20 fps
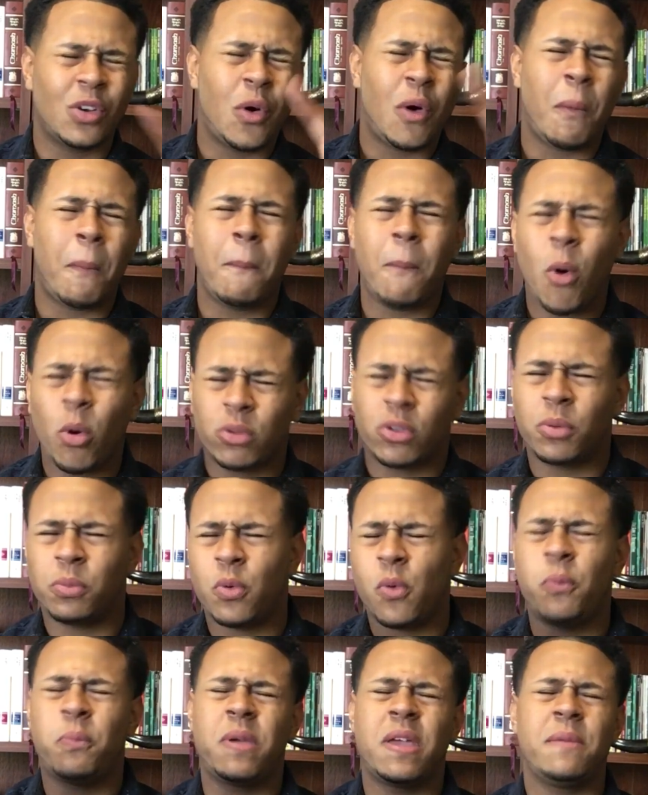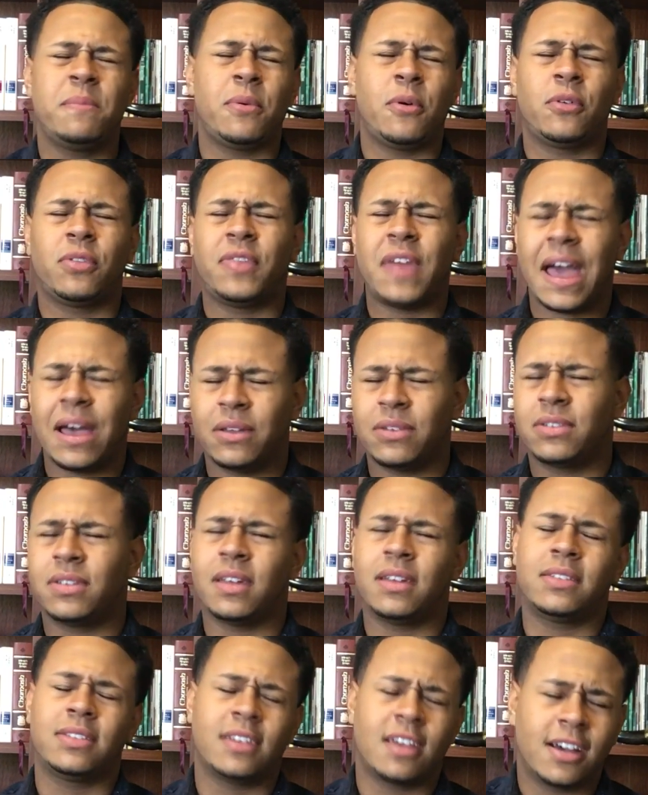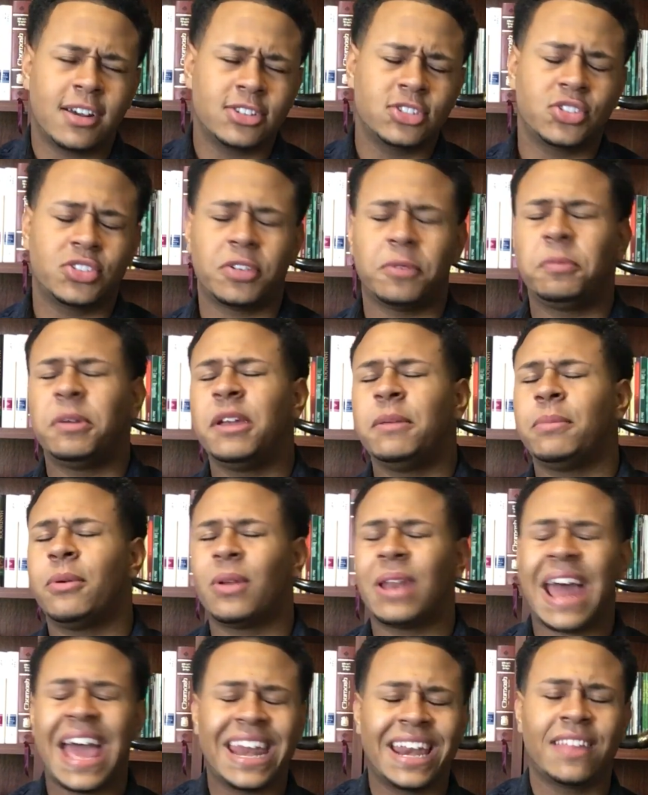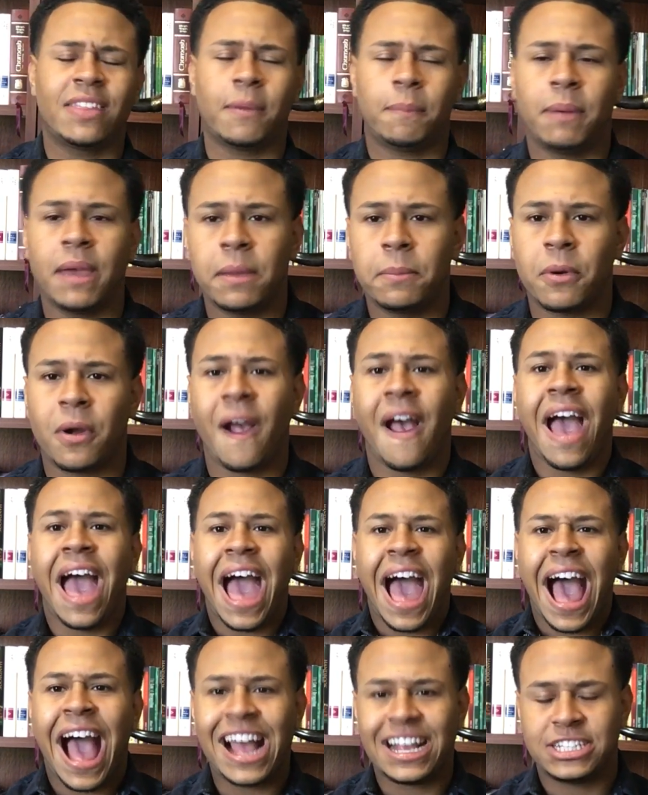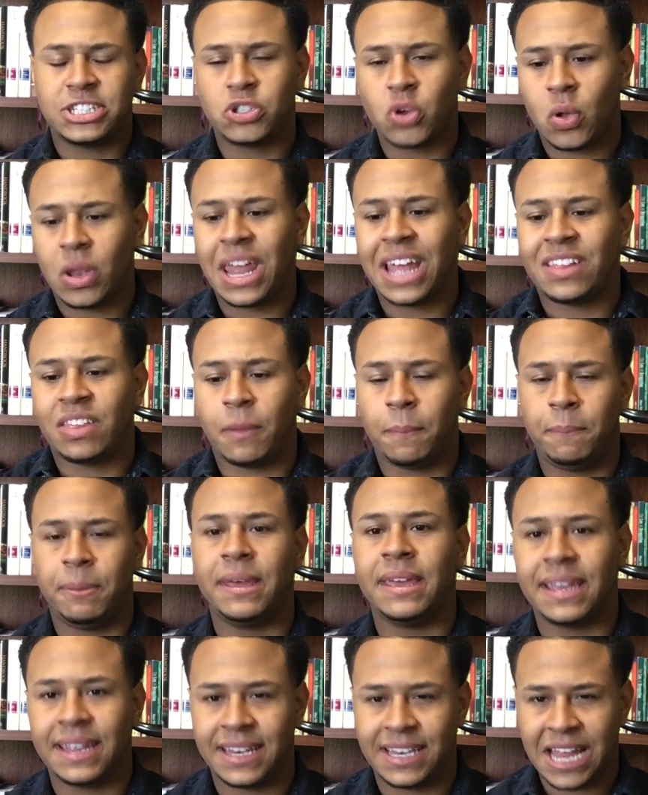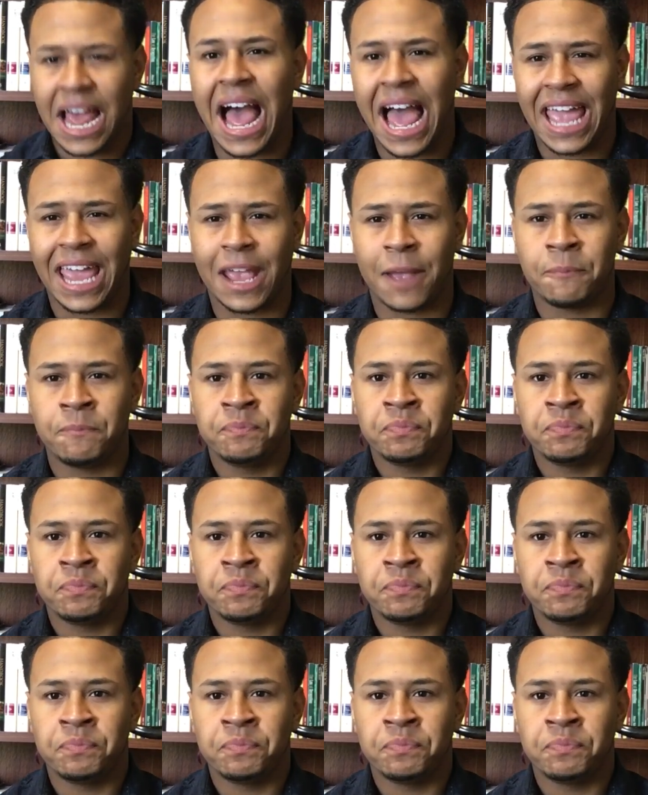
multiple people, thousands, the hundreds of people lighting the paper. I saw like the pig dying.